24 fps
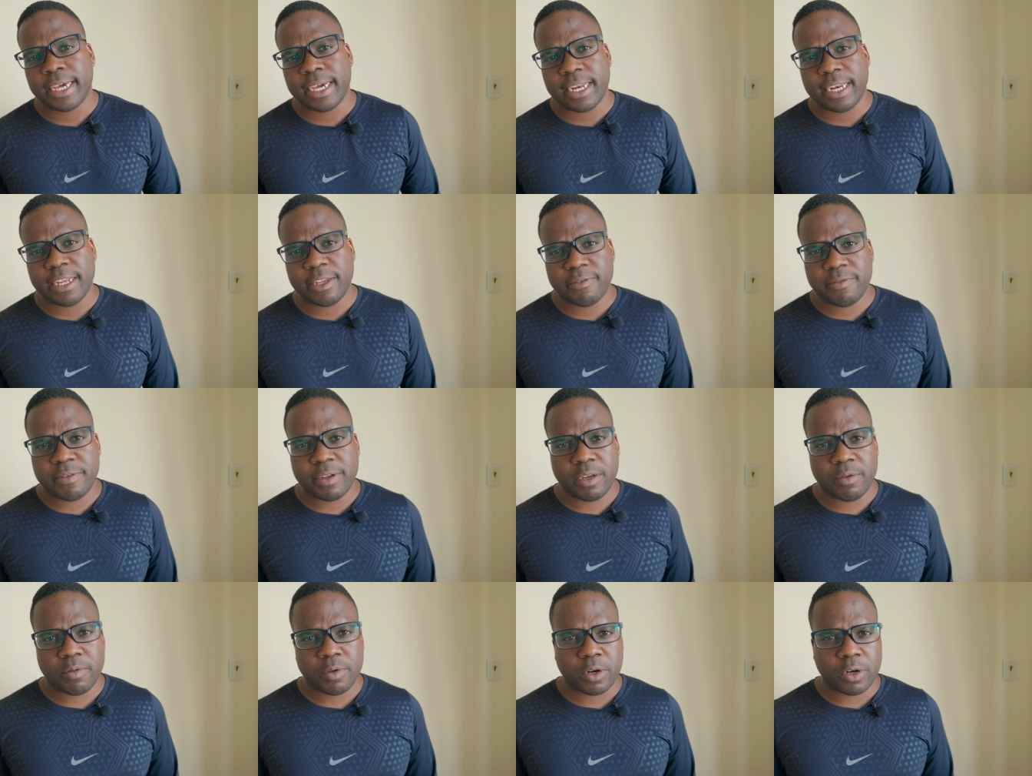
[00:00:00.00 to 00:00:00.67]
In this
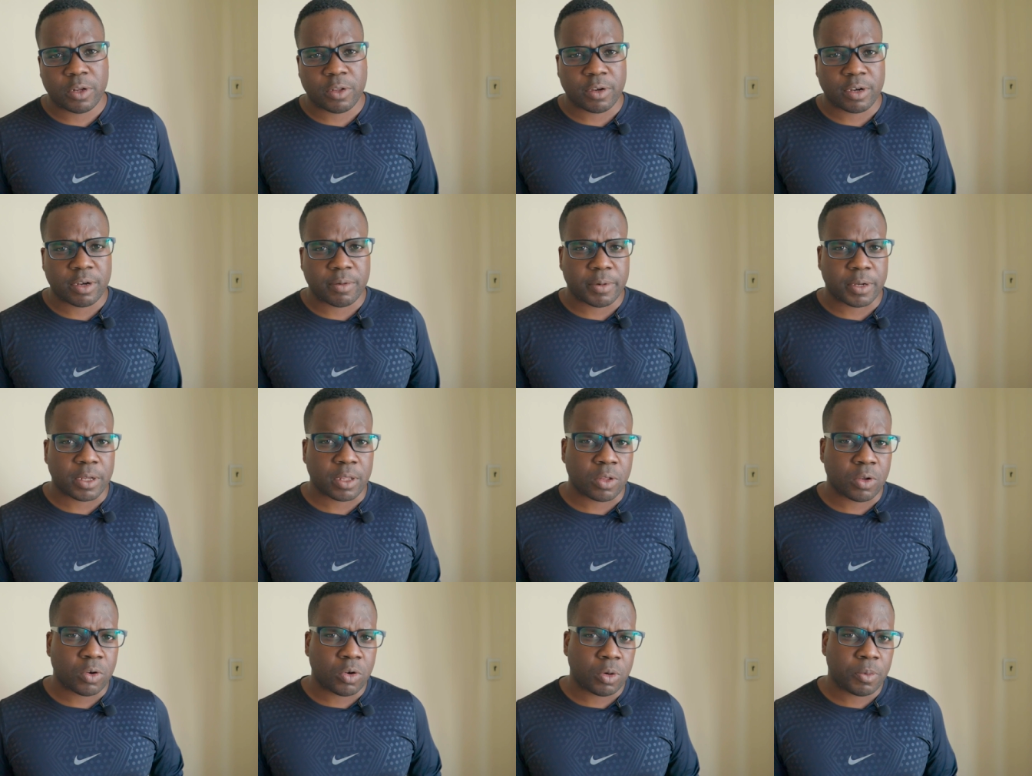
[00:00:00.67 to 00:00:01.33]
video we're going to talk
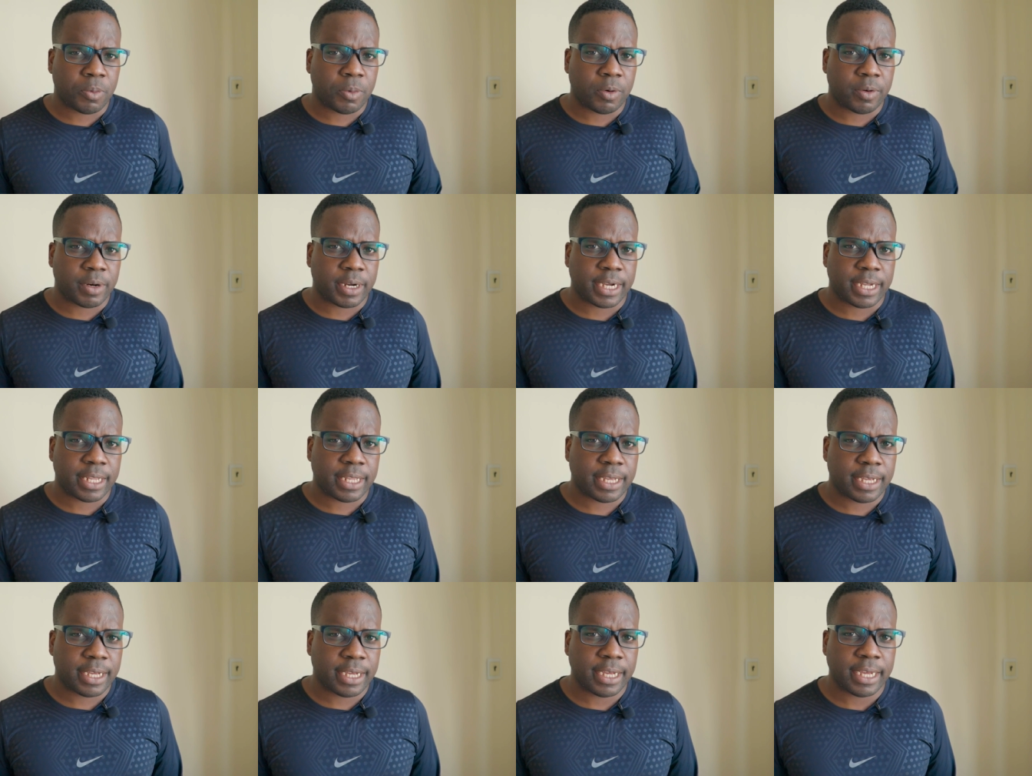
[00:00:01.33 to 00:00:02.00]
about
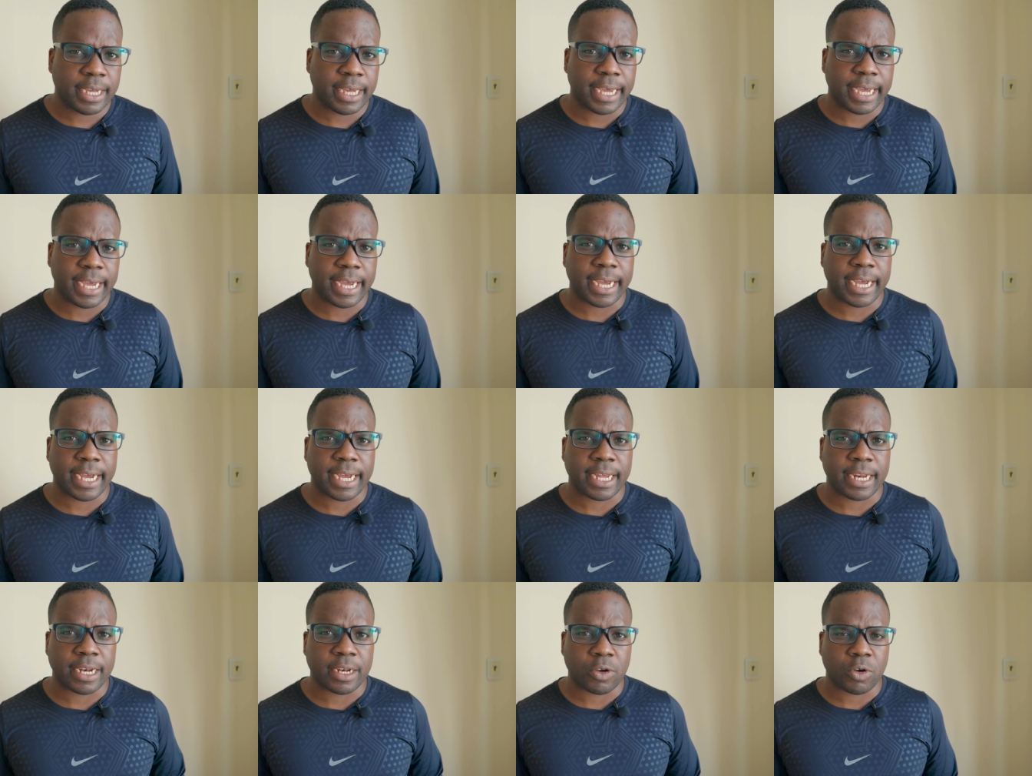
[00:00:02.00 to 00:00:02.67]
copyright
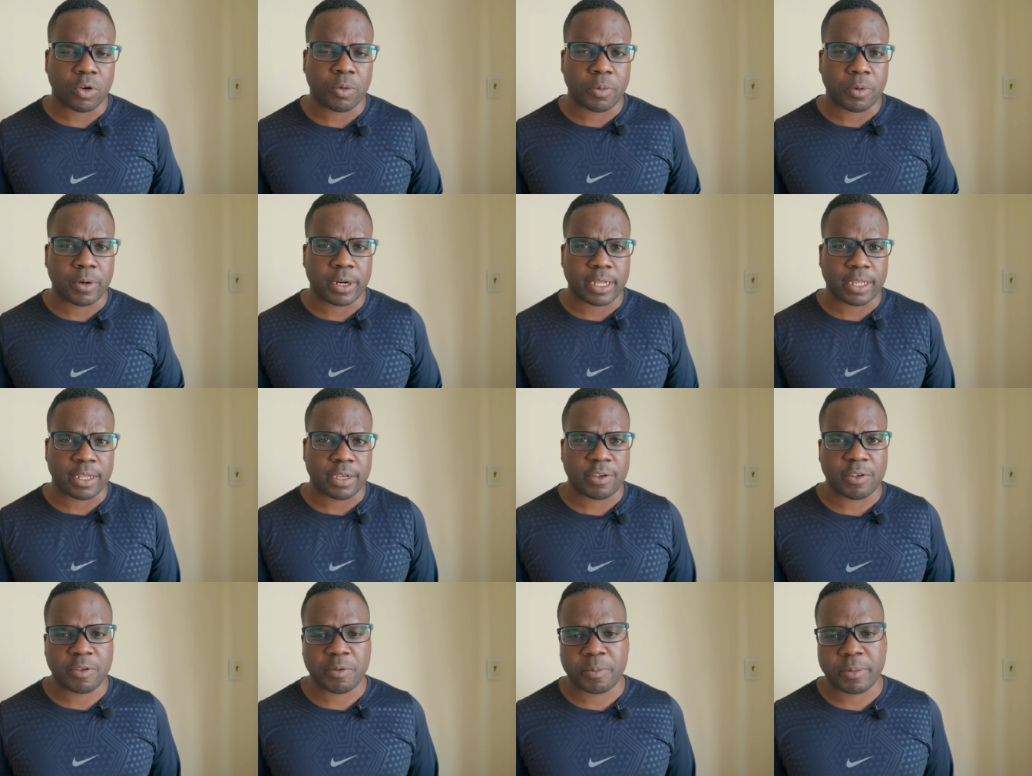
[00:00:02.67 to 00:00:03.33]
and copyright
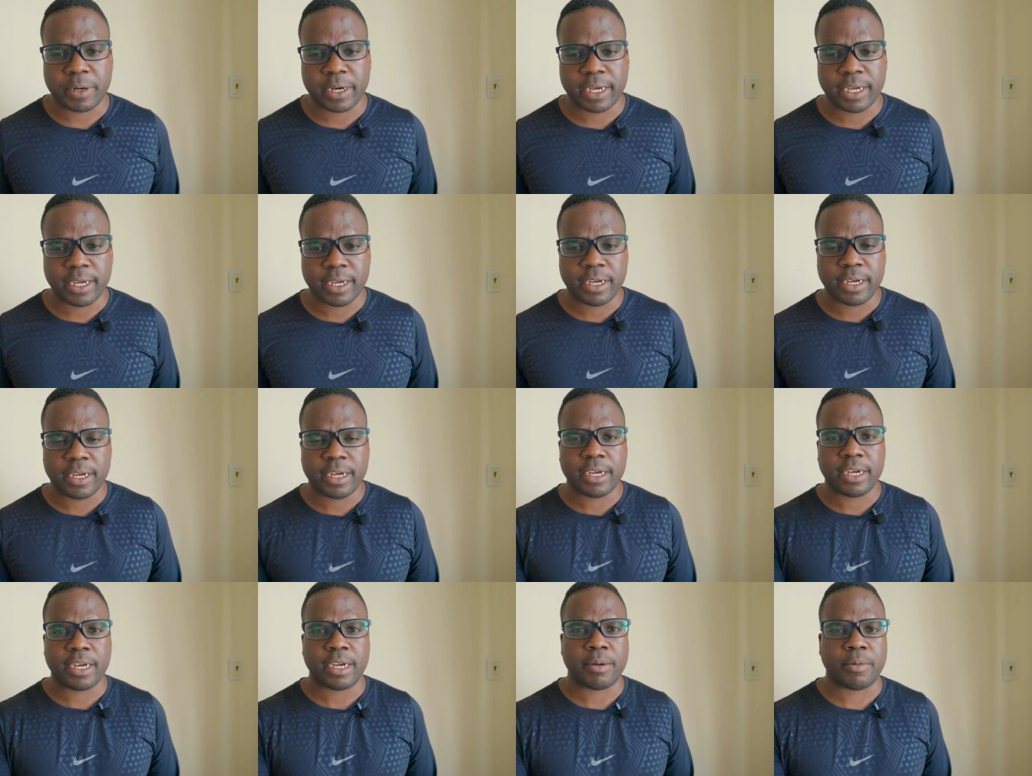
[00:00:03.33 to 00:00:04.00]
expire.